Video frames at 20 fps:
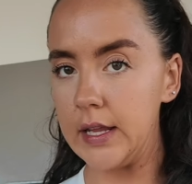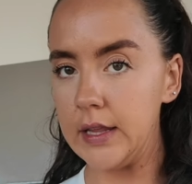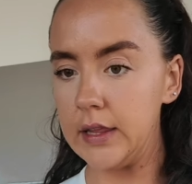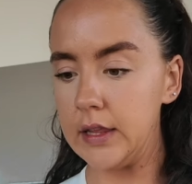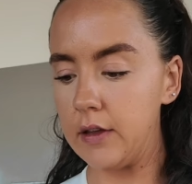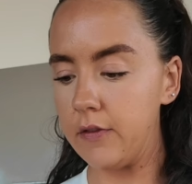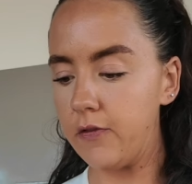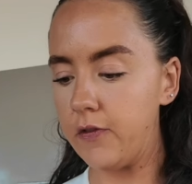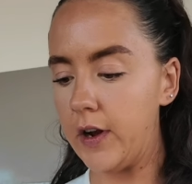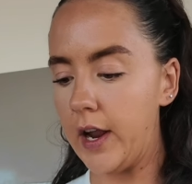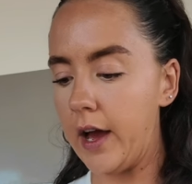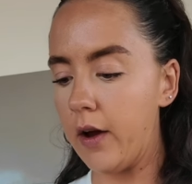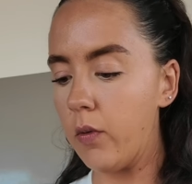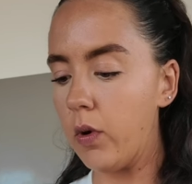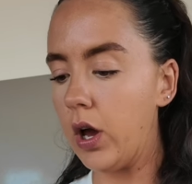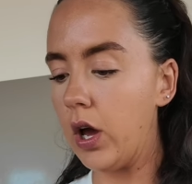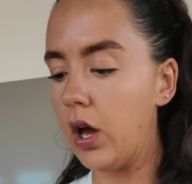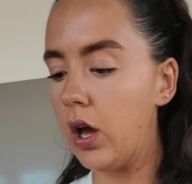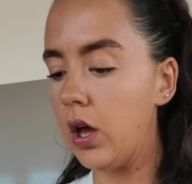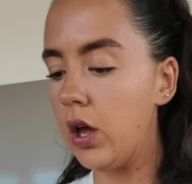in the
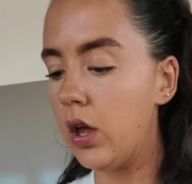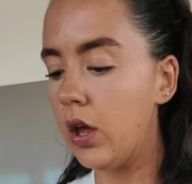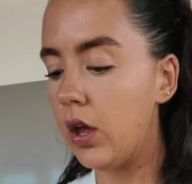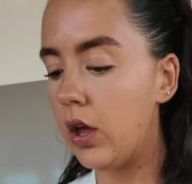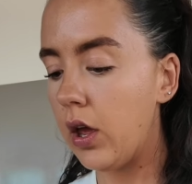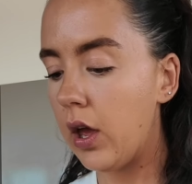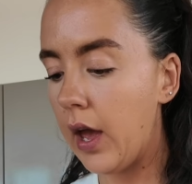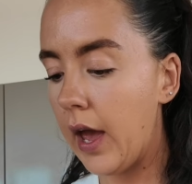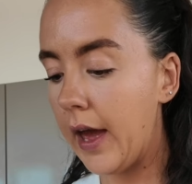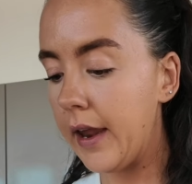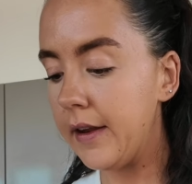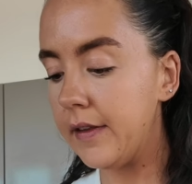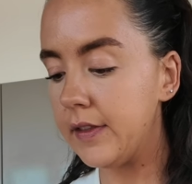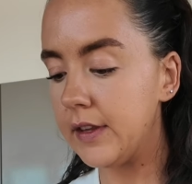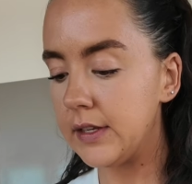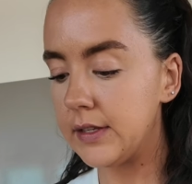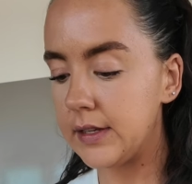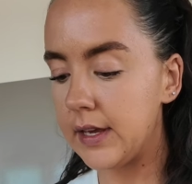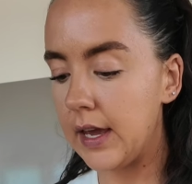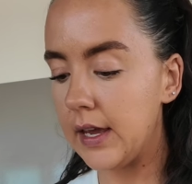flour, and in
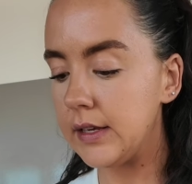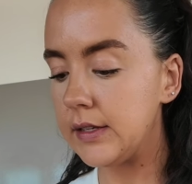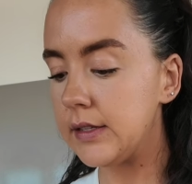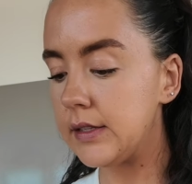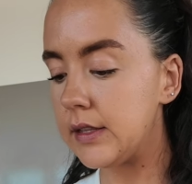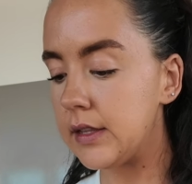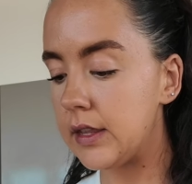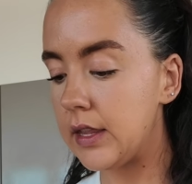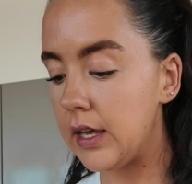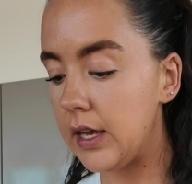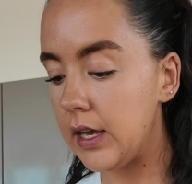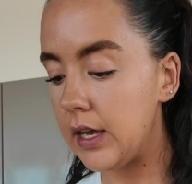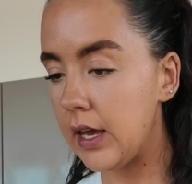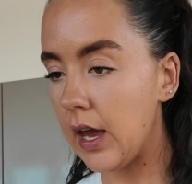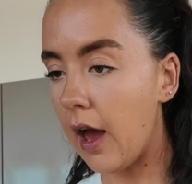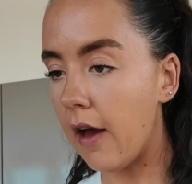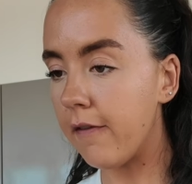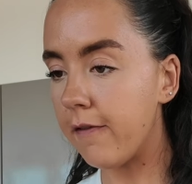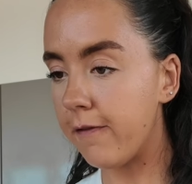this case, the